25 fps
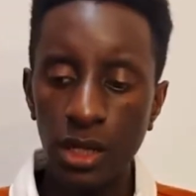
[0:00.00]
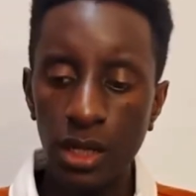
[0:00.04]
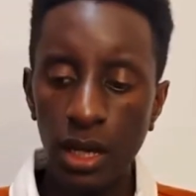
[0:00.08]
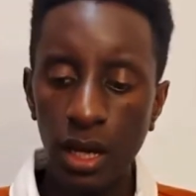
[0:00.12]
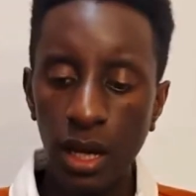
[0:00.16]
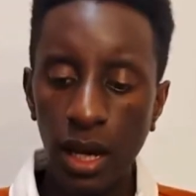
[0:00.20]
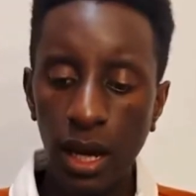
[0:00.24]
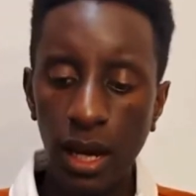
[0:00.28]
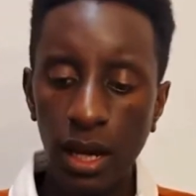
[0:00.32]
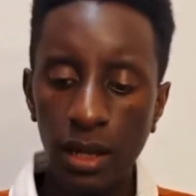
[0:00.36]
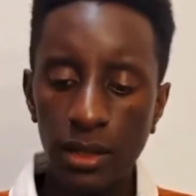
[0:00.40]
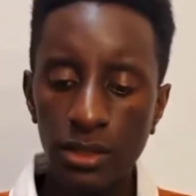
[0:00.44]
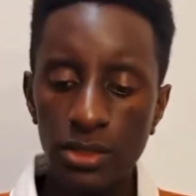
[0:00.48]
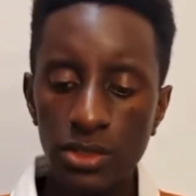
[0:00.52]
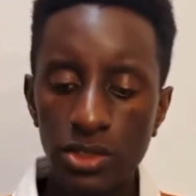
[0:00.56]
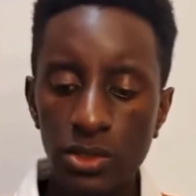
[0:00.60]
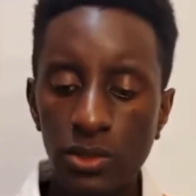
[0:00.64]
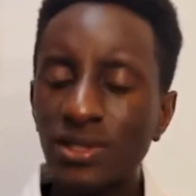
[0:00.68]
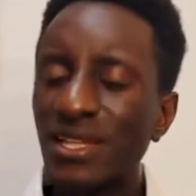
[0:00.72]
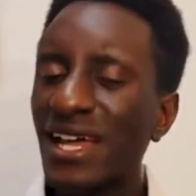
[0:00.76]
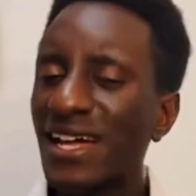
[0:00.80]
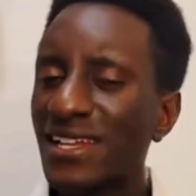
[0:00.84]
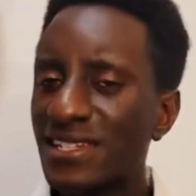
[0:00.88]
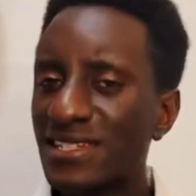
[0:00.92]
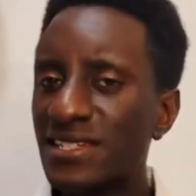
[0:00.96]
And so
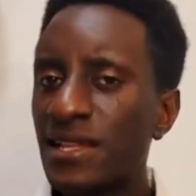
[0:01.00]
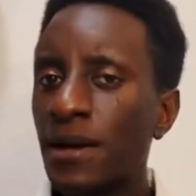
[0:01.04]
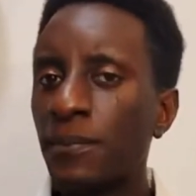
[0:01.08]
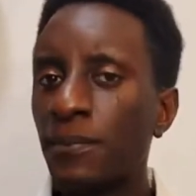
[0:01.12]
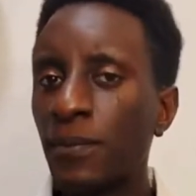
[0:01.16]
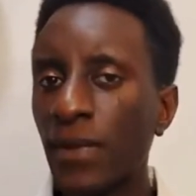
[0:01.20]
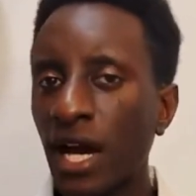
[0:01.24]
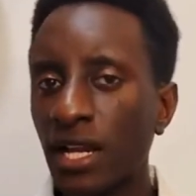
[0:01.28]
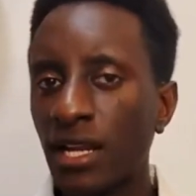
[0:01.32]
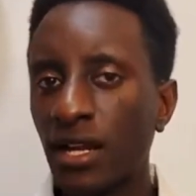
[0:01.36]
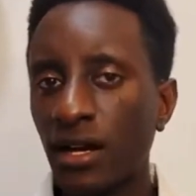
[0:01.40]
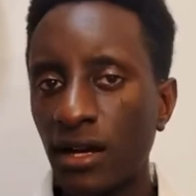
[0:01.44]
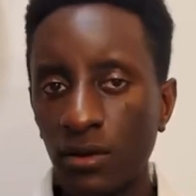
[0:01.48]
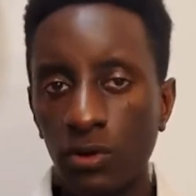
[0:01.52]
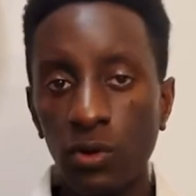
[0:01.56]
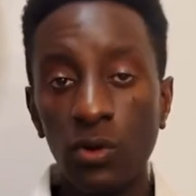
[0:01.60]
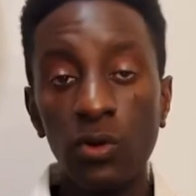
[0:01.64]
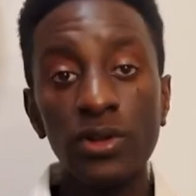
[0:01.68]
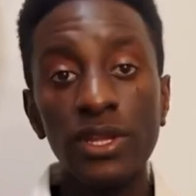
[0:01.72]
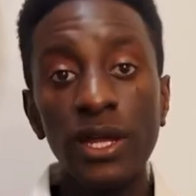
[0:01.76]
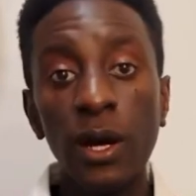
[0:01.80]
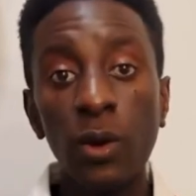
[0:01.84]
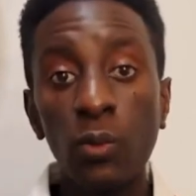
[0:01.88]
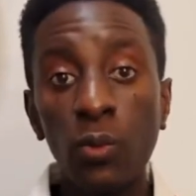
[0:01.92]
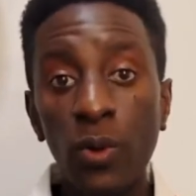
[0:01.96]
that's the manner or
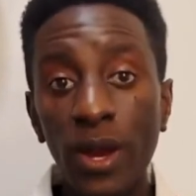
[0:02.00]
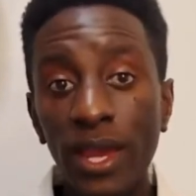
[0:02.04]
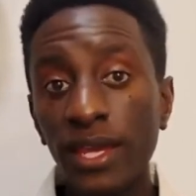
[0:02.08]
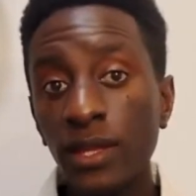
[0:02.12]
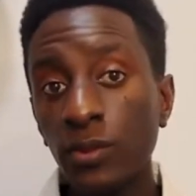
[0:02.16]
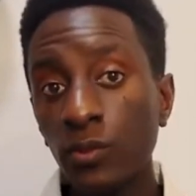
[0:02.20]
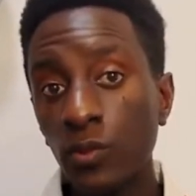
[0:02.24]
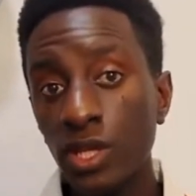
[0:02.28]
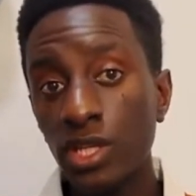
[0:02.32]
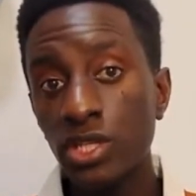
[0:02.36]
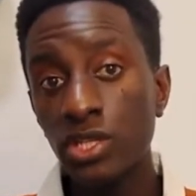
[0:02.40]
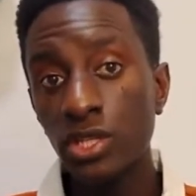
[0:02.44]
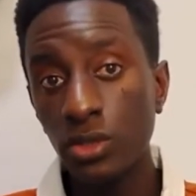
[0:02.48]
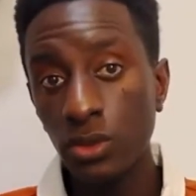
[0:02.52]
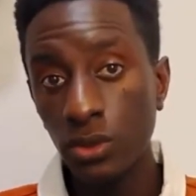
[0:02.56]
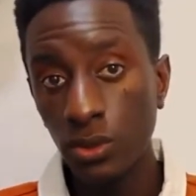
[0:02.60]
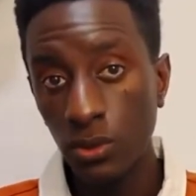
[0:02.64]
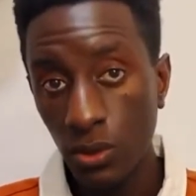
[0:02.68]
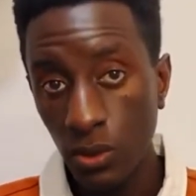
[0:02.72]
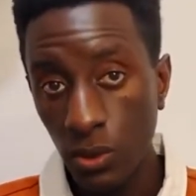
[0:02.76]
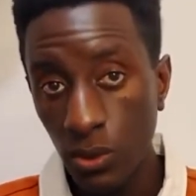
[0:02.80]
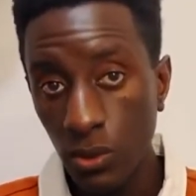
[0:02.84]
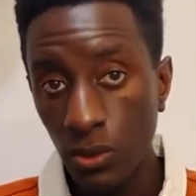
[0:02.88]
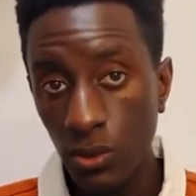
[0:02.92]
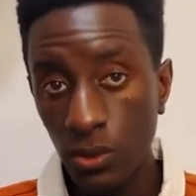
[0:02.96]
the way in which you
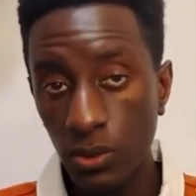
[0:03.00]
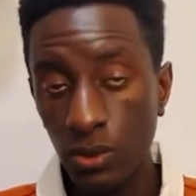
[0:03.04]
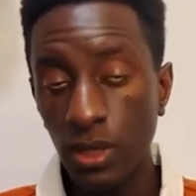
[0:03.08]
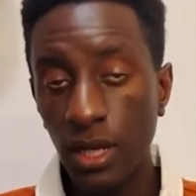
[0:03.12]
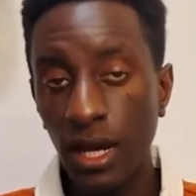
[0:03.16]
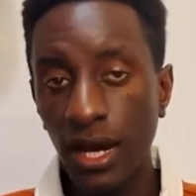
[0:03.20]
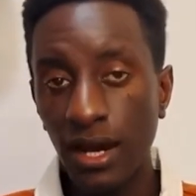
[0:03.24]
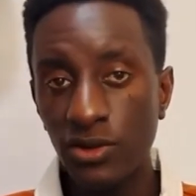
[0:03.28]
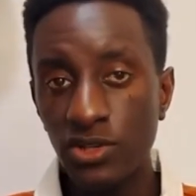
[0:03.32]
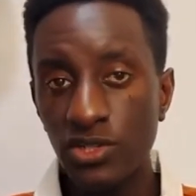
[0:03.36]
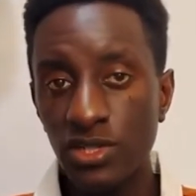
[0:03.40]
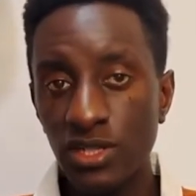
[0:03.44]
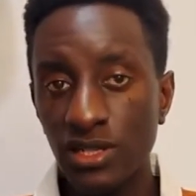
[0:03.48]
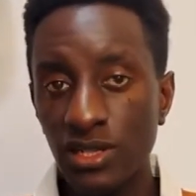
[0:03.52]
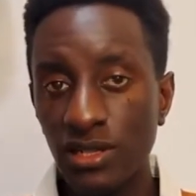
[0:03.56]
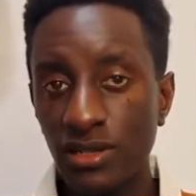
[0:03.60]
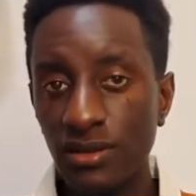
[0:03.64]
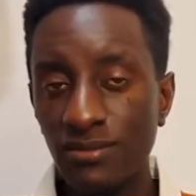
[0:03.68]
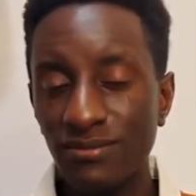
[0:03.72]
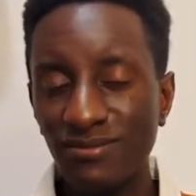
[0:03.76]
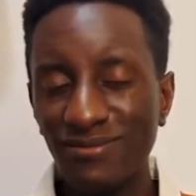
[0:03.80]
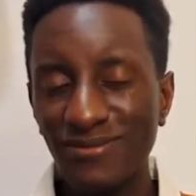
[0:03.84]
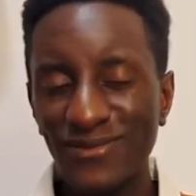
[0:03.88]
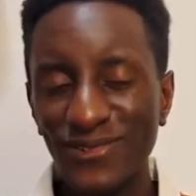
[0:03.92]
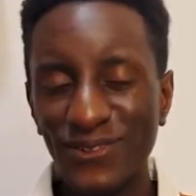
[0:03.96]
could actually
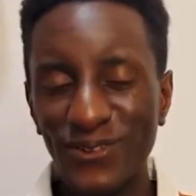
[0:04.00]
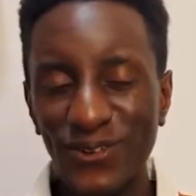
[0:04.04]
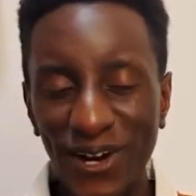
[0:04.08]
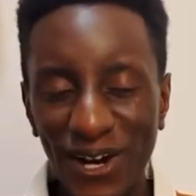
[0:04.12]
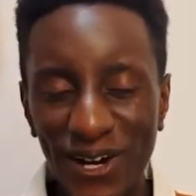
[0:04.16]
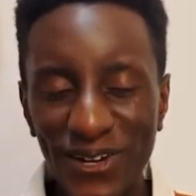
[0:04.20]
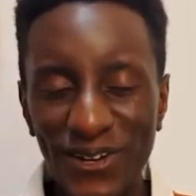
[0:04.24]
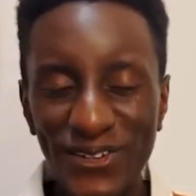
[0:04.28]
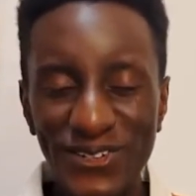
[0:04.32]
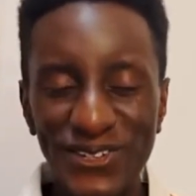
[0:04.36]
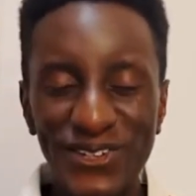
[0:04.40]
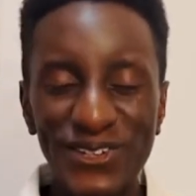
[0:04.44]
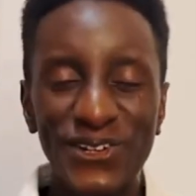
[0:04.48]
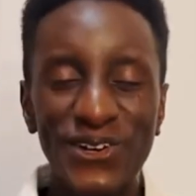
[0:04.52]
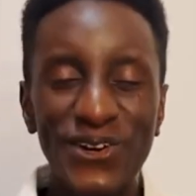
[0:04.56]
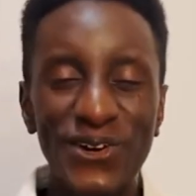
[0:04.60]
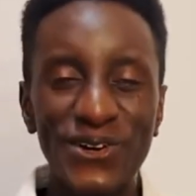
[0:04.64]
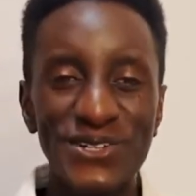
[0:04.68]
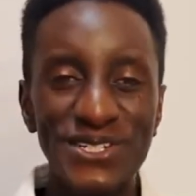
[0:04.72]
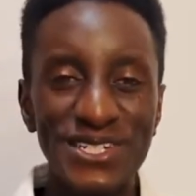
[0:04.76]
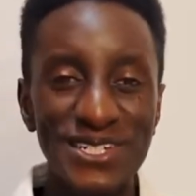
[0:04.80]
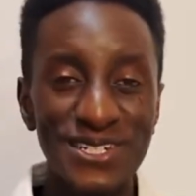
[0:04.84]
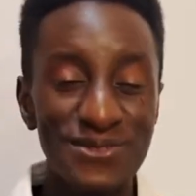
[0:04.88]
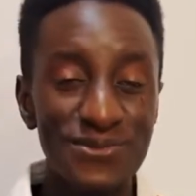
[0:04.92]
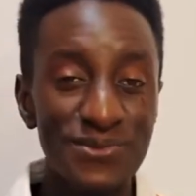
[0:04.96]
work on your
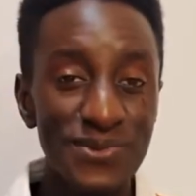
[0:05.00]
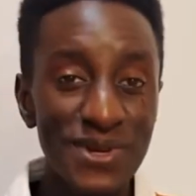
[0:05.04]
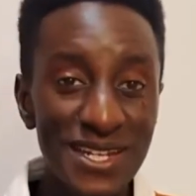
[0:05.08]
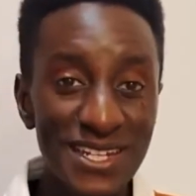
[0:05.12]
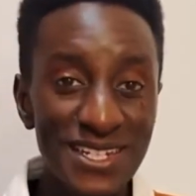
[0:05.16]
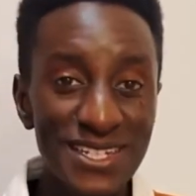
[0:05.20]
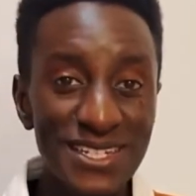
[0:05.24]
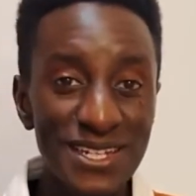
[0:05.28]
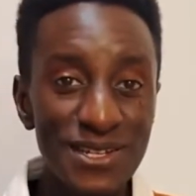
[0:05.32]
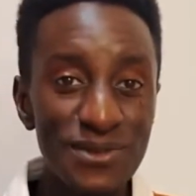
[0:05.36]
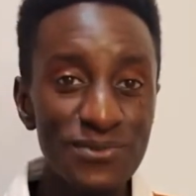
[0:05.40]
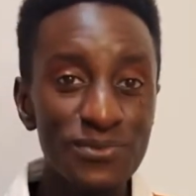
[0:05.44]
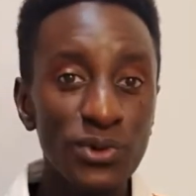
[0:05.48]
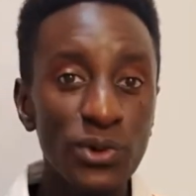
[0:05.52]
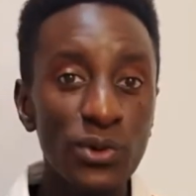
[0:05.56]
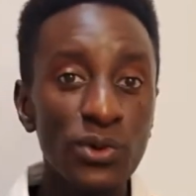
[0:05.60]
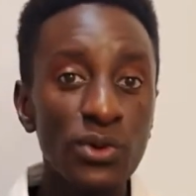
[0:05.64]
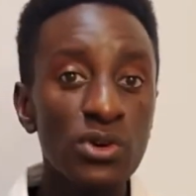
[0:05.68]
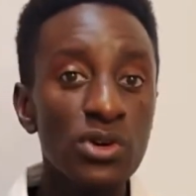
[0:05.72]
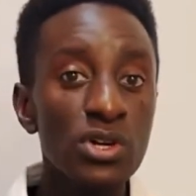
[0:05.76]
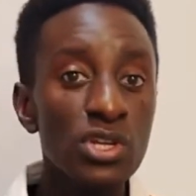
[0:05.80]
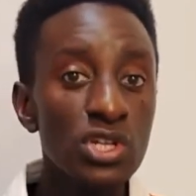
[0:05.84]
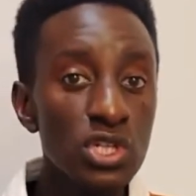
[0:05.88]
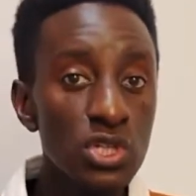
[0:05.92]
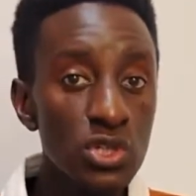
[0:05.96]
goals. It's pretty
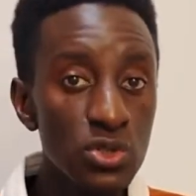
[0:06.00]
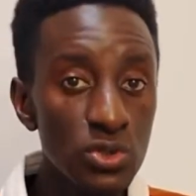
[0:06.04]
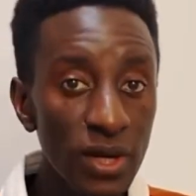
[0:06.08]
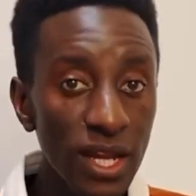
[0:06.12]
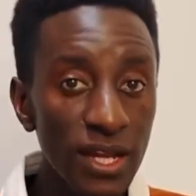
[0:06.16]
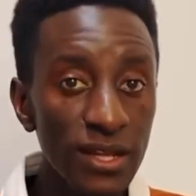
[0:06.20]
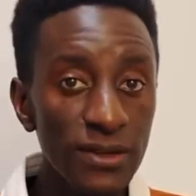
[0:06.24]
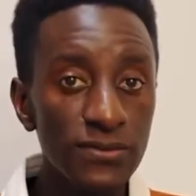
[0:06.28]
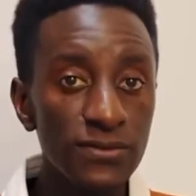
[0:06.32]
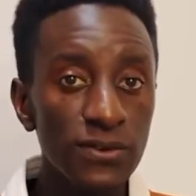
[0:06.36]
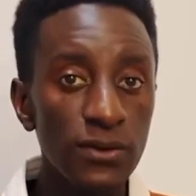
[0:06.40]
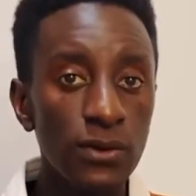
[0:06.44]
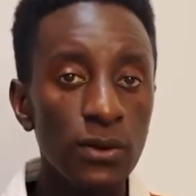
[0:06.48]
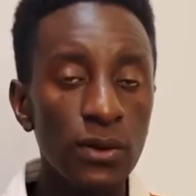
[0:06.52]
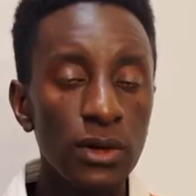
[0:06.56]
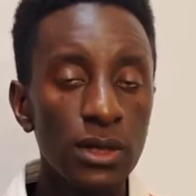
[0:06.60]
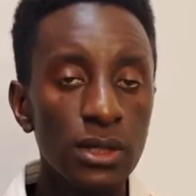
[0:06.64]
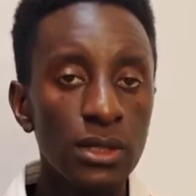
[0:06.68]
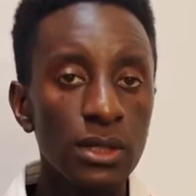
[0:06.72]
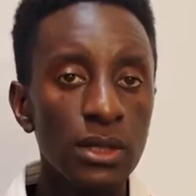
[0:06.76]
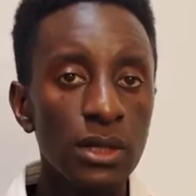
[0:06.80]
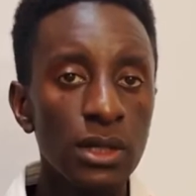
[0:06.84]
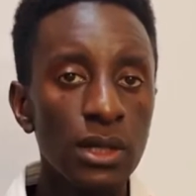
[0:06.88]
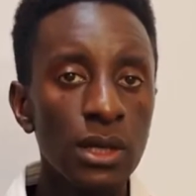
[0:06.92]
simple, straightforward.